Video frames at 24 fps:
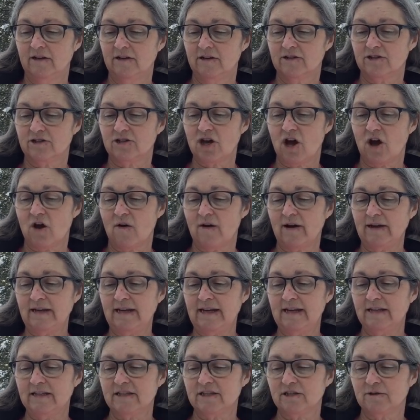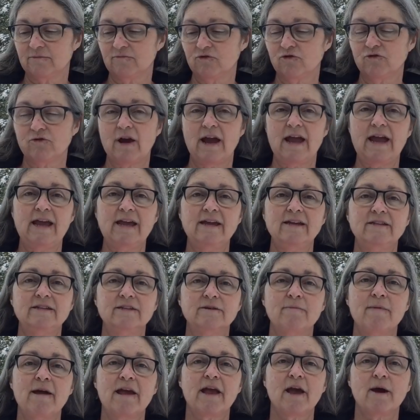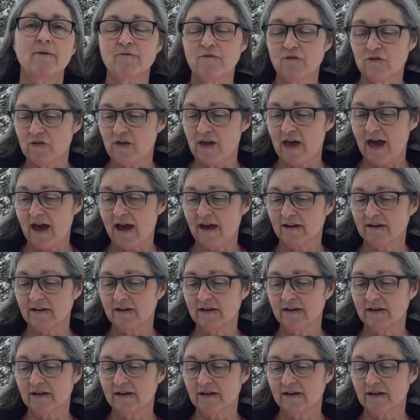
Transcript: So I needed some gray to make up for that.